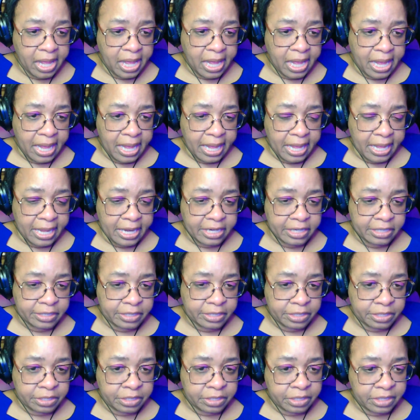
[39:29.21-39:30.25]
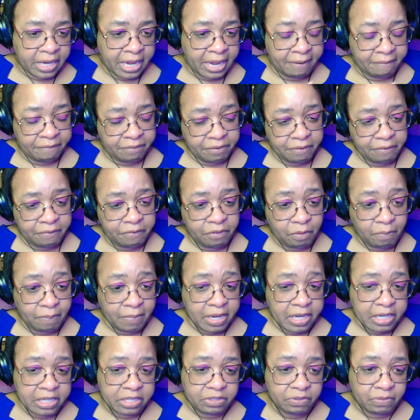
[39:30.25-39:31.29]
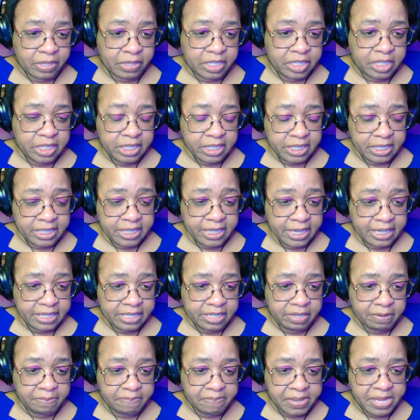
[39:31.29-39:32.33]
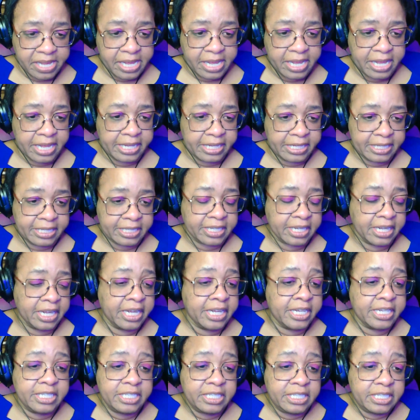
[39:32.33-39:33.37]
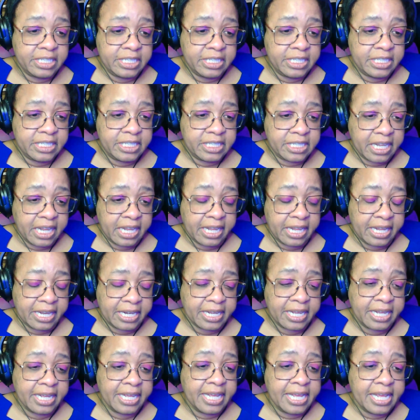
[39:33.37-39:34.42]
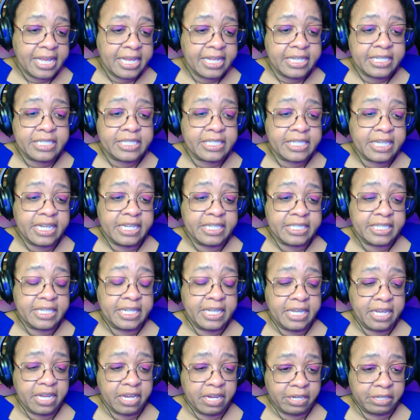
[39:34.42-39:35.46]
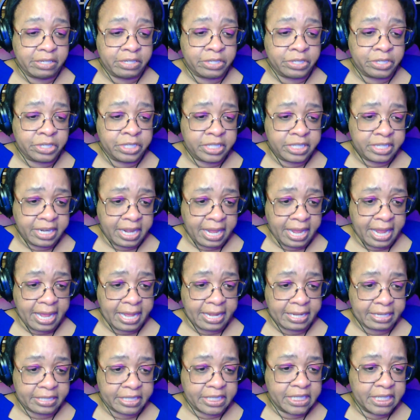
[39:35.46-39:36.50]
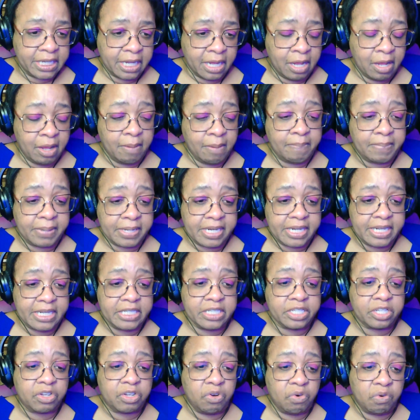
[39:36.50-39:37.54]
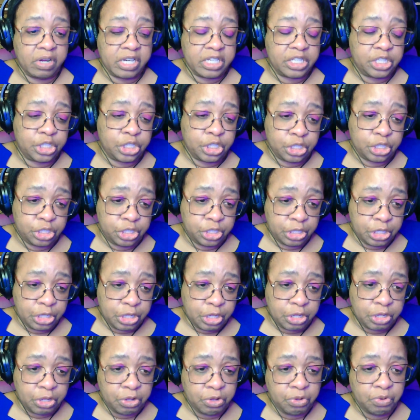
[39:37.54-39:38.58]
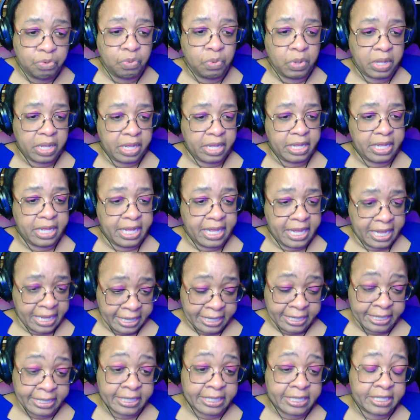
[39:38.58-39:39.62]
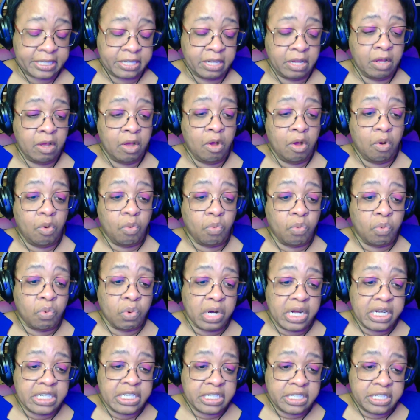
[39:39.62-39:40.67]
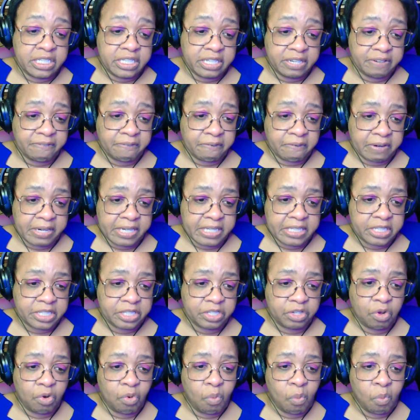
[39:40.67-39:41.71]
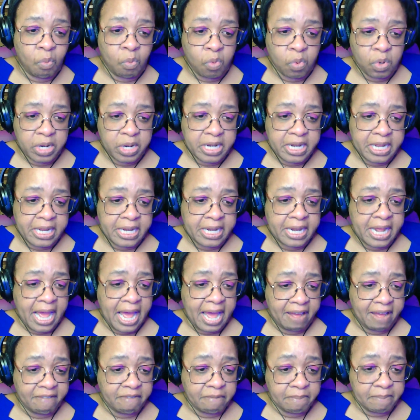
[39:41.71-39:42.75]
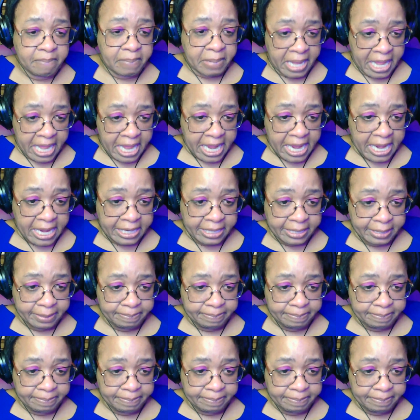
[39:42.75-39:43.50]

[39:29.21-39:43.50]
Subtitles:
And after a few minutes, what she said to me is, she said, he says he understands, but his question to you is, what difference would it have made?